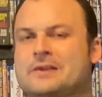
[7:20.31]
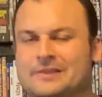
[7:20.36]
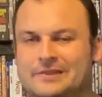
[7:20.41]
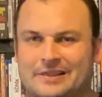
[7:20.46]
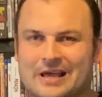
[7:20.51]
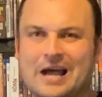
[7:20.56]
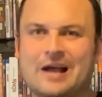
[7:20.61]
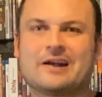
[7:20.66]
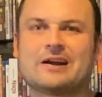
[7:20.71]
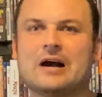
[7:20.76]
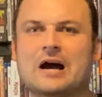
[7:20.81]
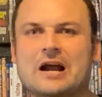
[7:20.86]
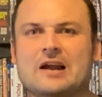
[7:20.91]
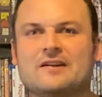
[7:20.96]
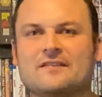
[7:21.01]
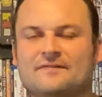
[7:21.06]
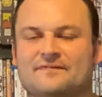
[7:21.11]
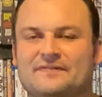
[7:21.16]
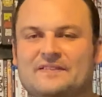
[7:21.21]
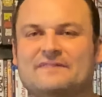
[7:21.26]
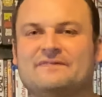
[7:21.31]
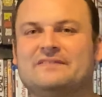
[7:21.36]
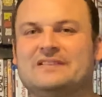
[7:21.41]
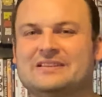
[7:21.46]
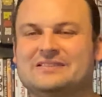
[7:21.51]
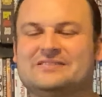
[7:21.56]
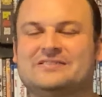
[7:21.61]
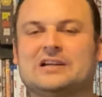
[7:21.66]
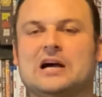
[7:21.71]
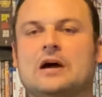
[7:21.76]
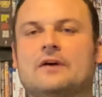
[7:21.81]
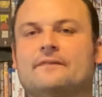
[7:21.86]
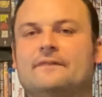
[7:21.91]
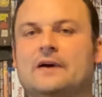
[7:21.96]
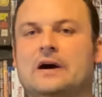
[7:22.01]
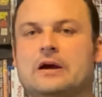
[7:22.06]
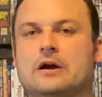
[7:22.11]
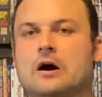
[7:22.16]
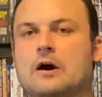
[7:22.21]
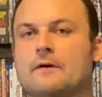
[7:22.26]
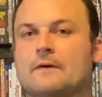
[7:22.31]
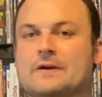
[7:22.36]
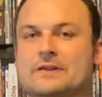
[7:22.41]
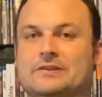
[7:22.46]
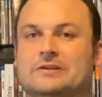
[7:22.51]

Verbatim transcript: that kind of 50s sci-fi horror.